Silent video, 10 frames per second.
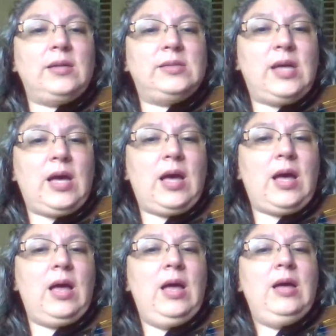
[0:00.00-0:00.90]

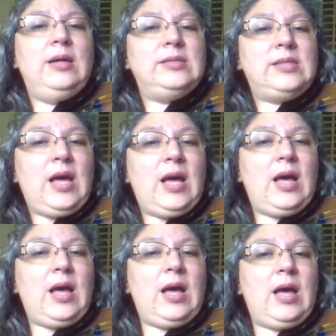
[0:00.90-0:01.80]
ta,
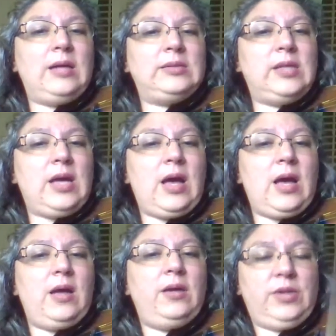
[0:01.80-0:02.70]
ta,
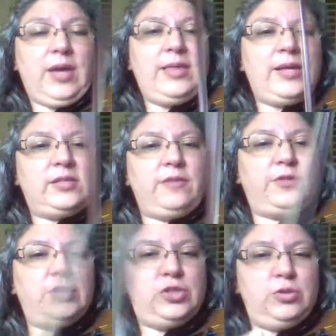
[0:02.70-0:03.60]
ta. Okay, that's the
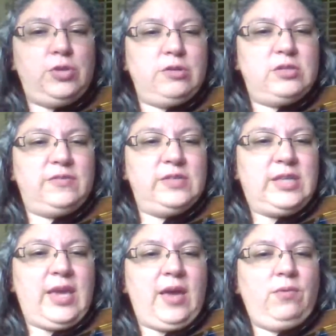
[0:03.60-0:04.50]
first 2 notes of a
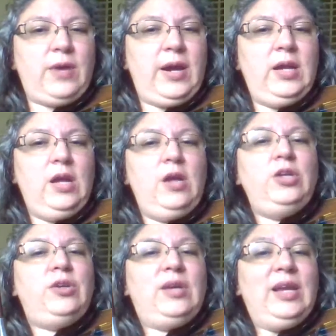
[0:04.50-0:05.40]
scale, right?
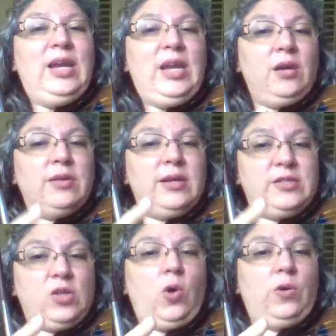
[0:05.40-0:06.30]
You can hear that
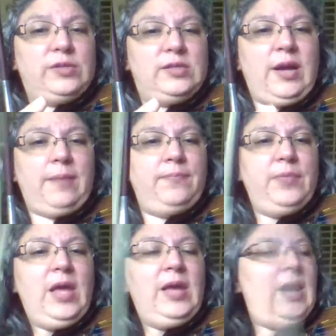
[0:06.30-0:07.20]
it's a whole step.
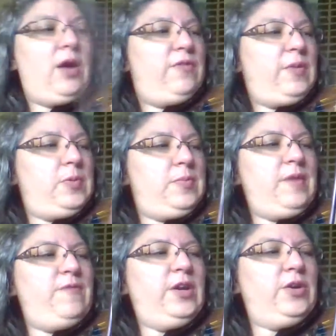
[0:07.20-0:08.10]
Now, if I put
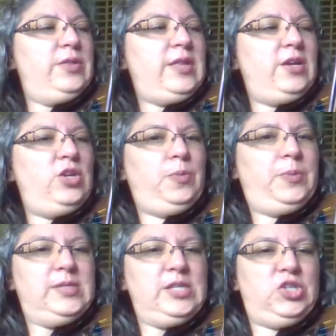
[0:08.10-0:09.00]
my finger in that new
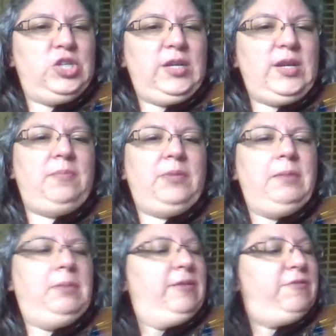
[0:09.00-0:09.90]
position and
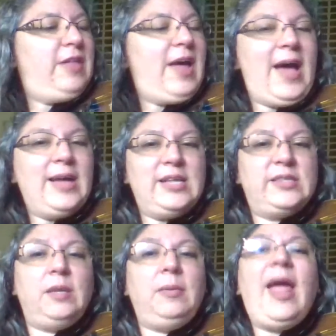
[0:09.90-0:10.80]
play B flat,
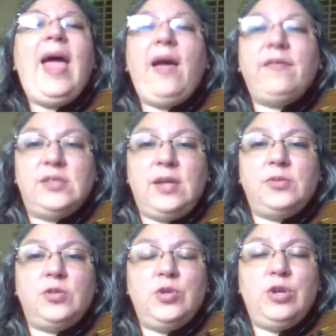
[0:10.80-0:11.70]
it's going to be a half step,
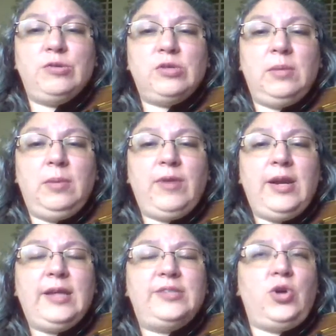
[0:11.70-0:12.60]
so the notes are going to be
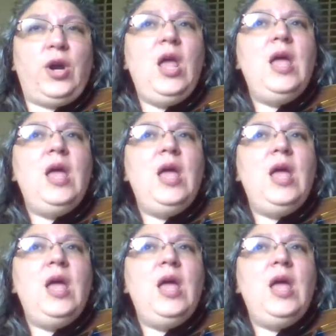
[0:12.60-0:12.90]
right next door.